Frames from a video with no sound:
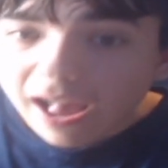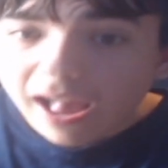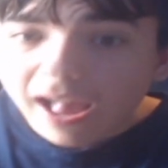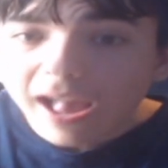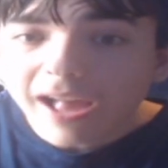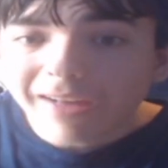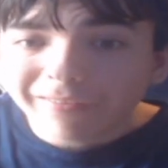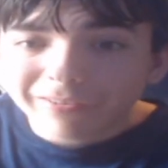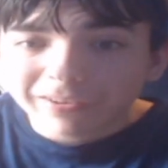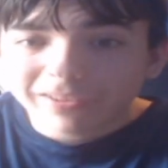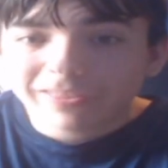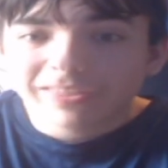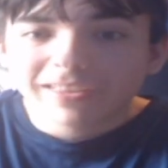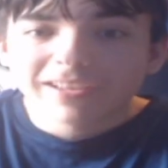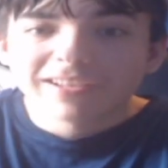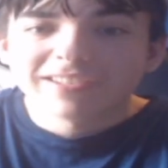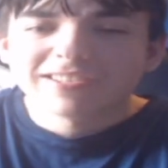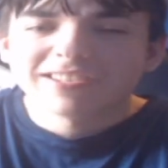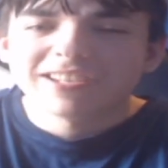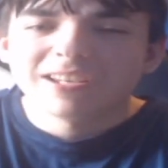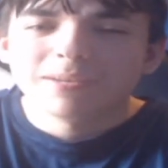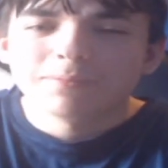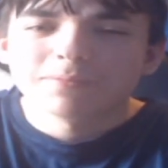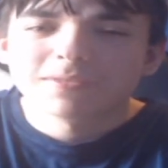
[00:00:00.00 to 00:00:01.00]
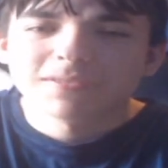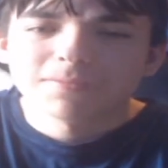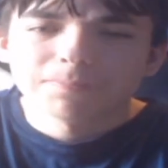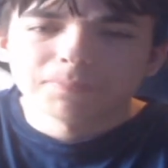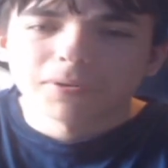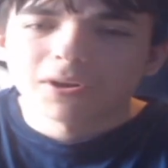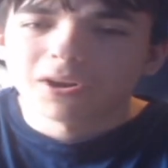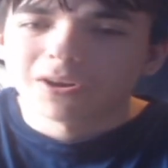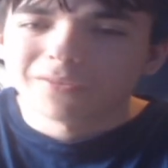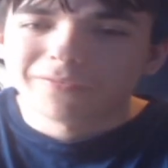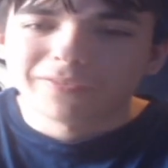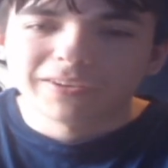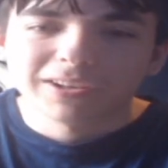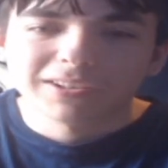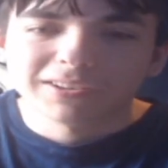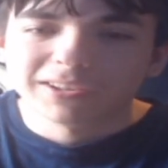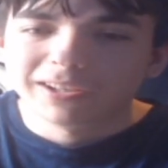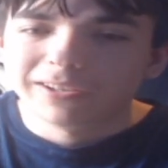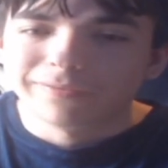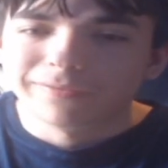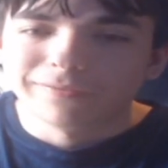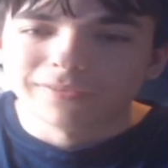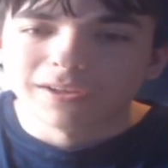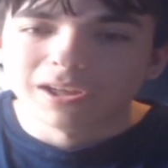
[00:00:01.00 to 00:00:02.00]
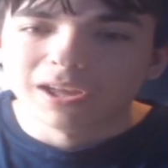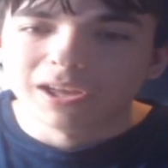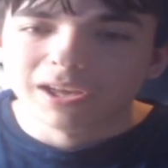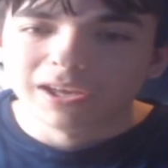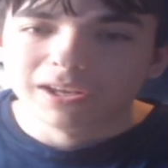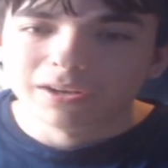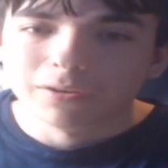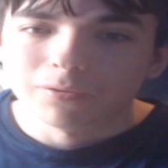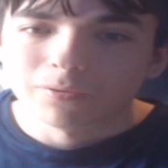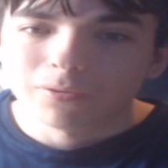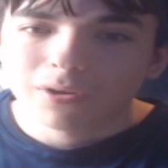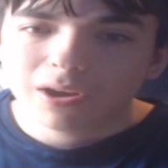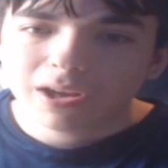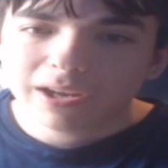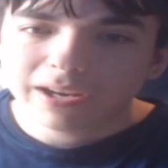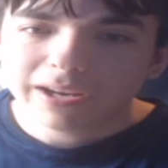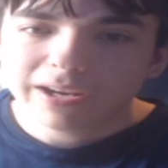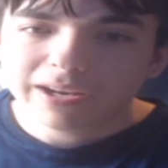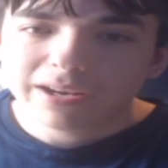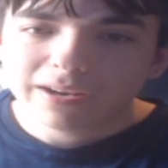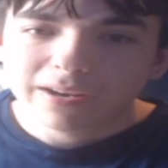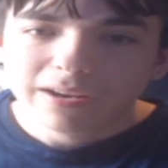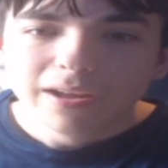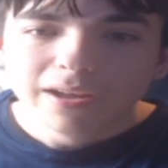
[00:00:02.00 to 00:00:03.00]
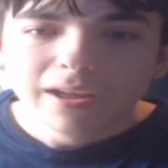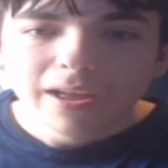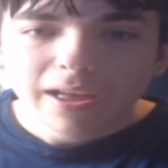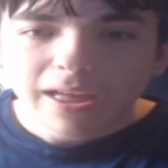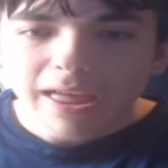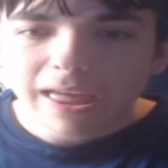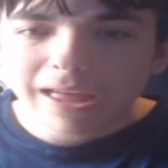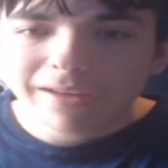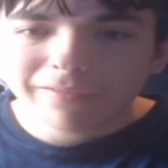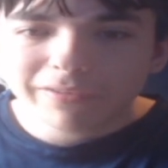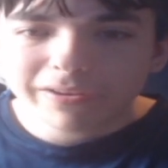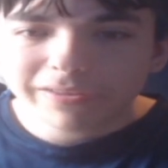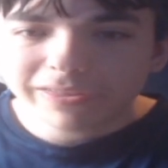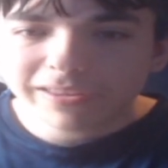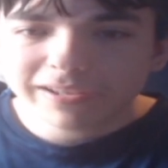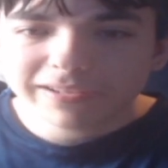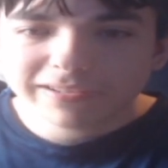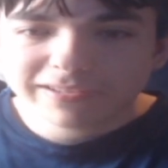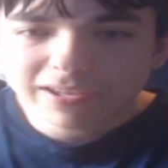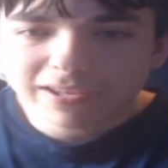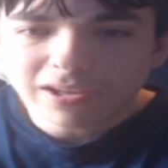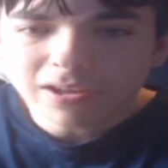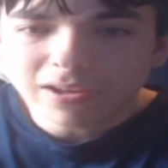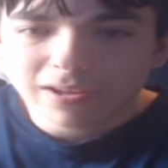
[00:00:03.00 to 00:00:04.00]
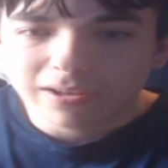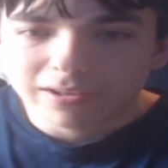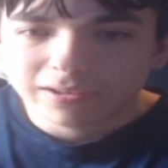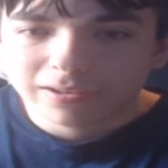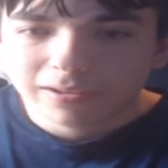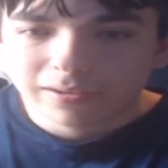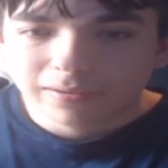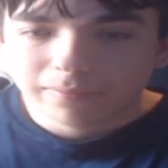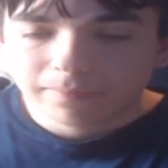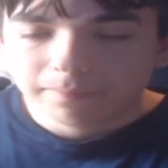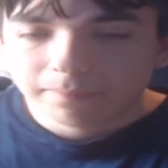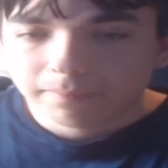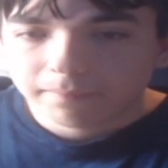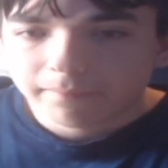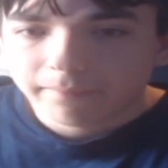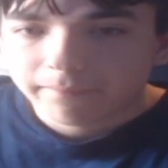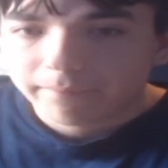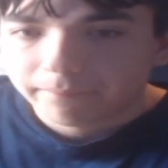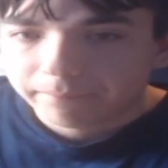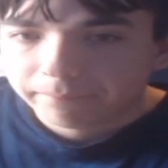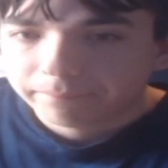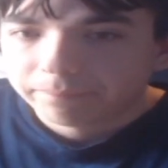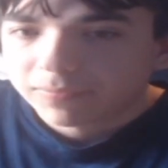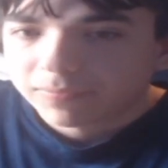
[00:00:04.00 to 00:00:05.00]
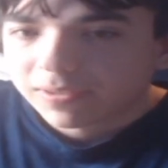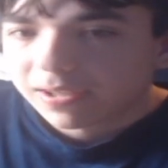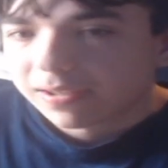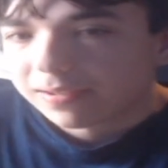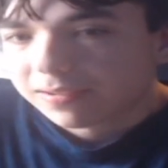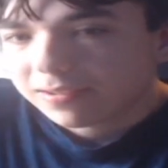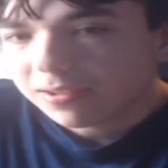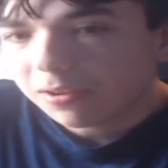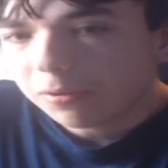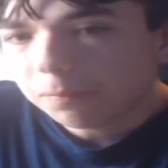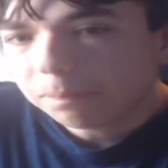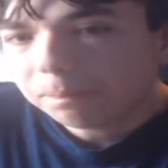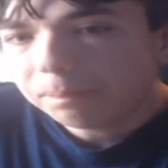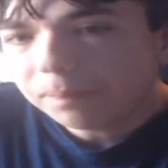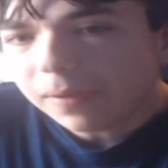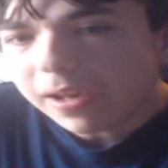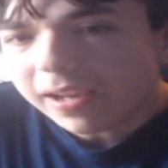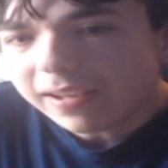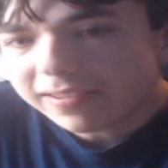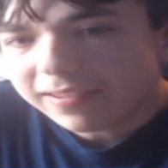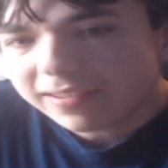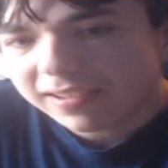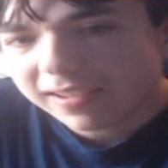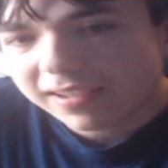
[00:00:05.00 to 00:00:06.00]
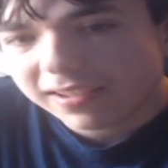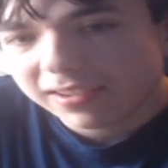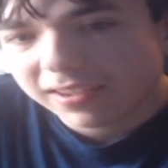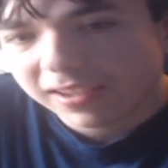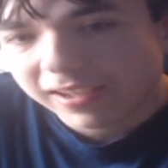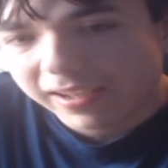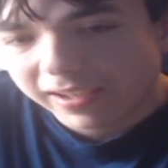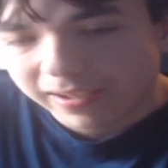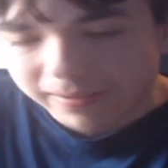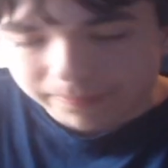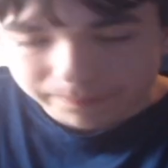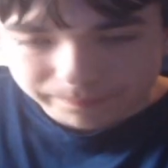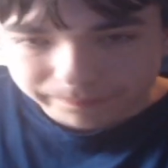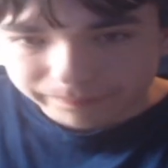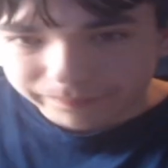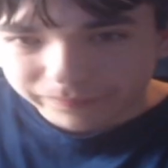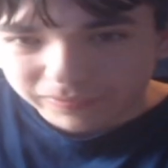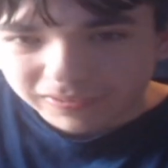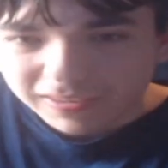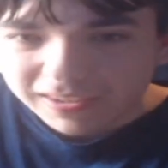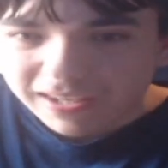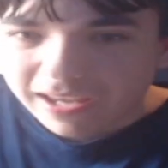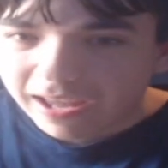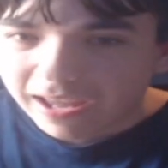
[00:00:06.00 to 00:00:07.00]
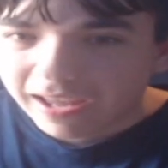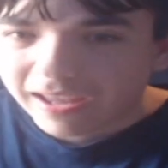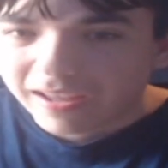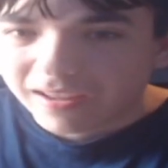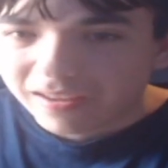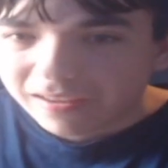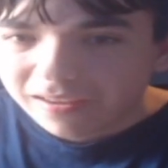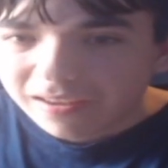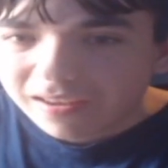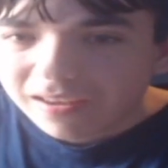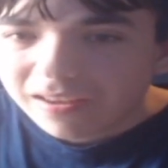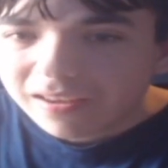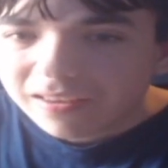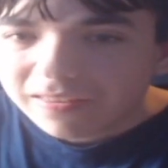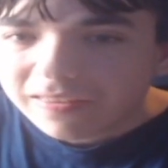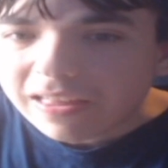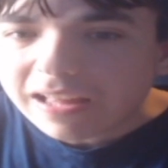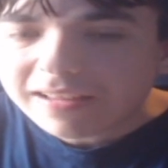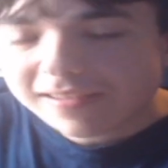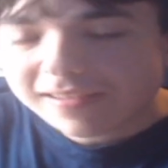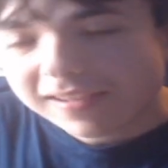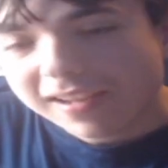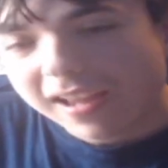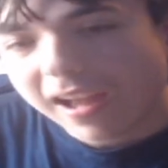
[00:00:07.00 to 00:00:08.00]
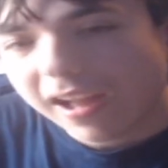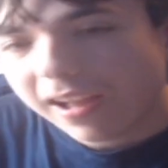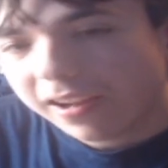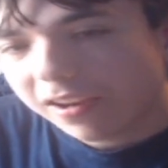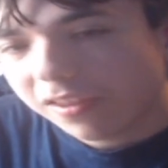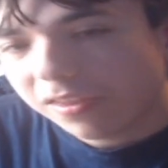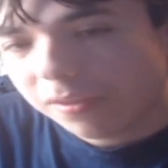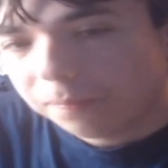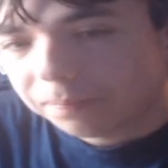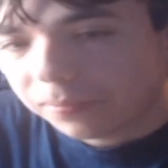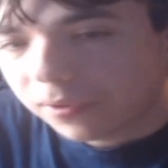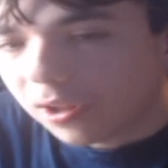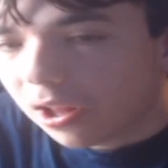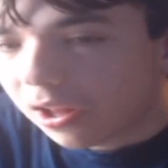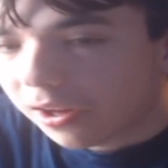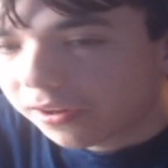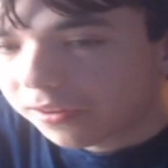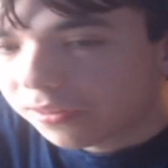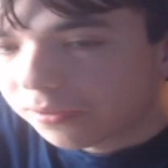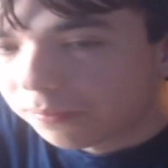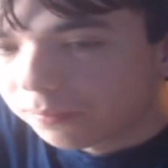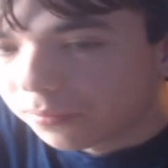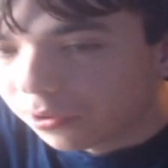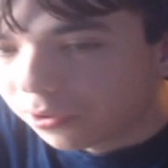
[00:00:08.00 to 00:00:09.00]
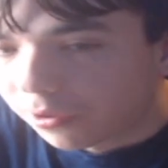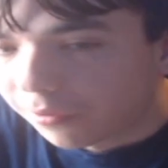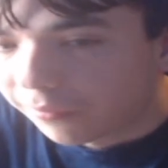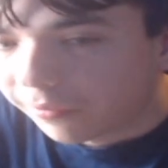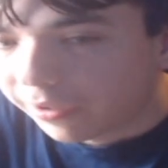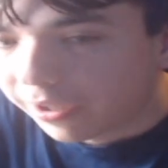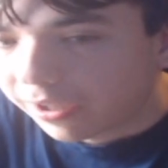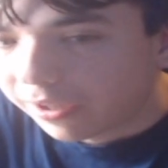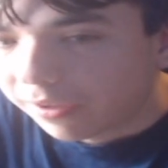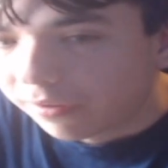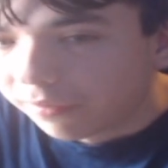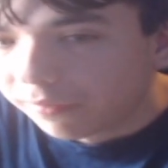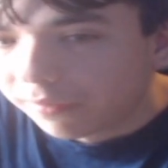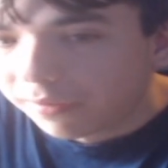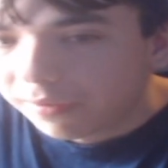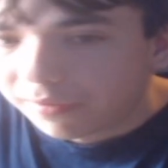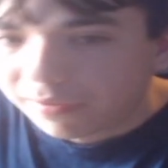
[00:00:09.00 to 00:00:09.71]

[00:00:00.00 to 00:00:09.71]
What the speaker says: Everything seems perfectly fine, right? Everything's good. So basically, yeah, that's kind of the plot of the movie.